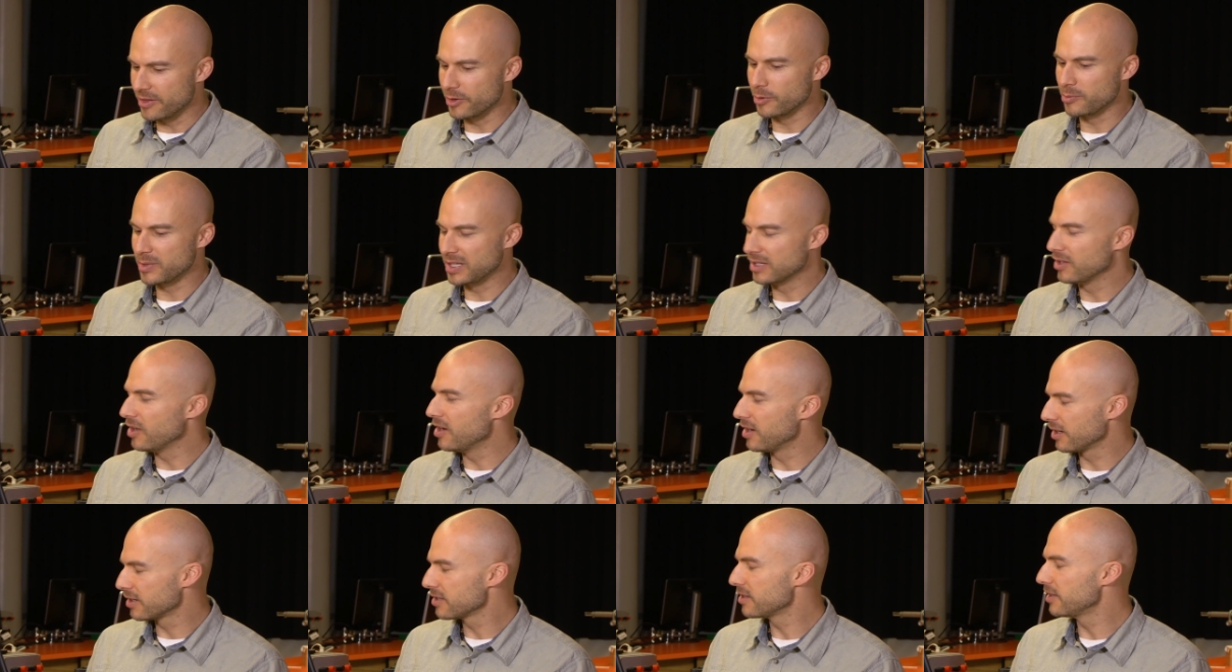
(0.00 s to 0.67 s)
they'll be
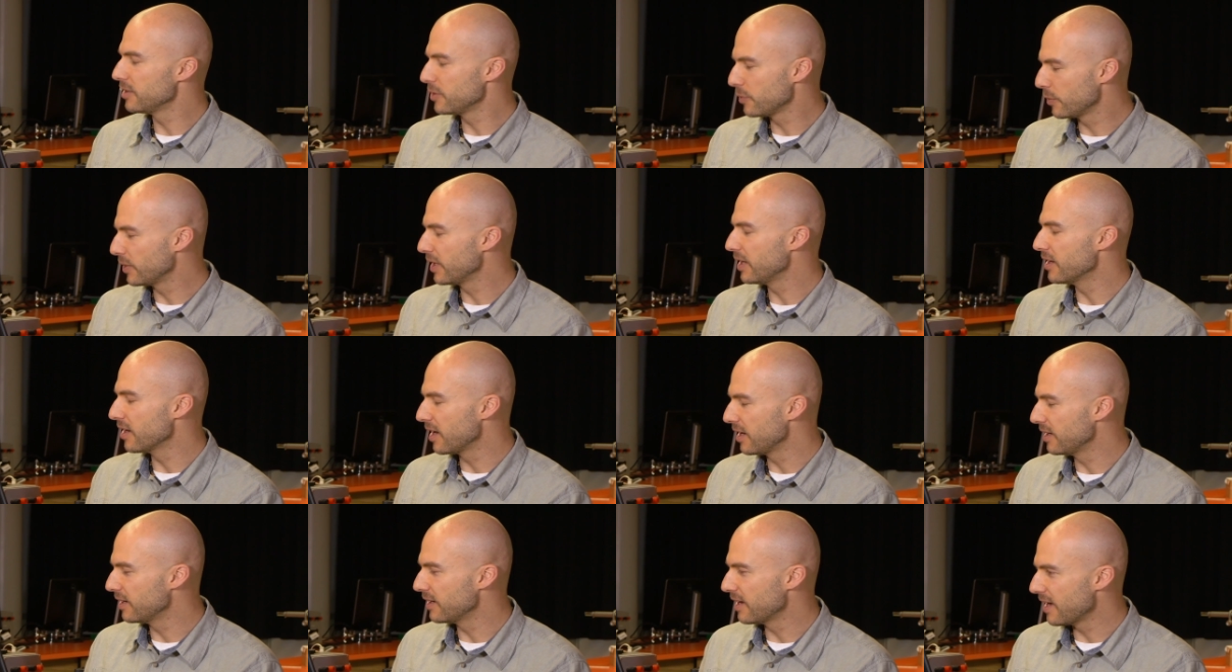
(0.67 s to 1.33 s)
longer than
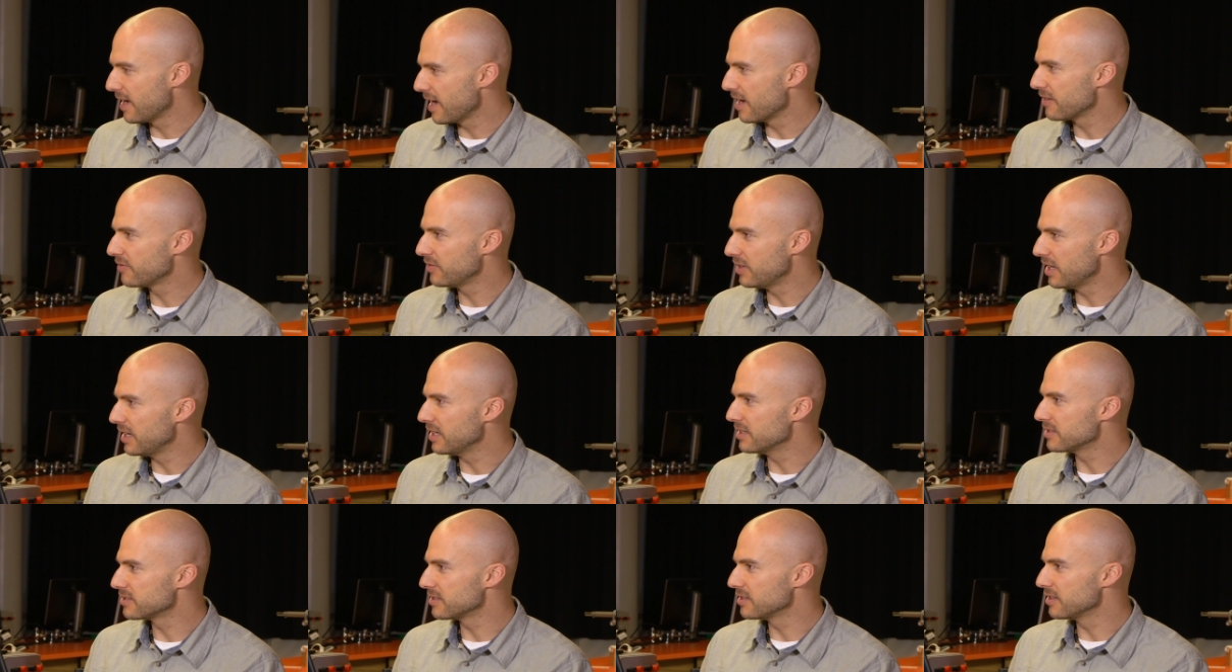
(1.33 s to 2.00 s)
29 and a half
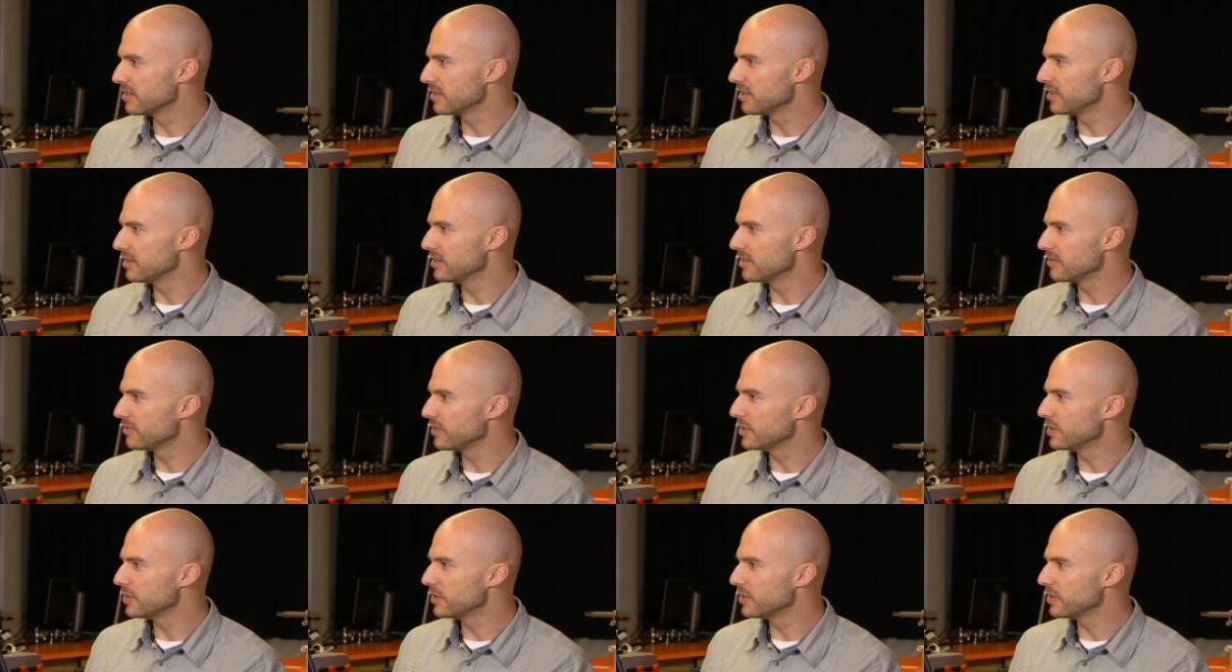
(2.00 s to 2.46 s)
days in the, in the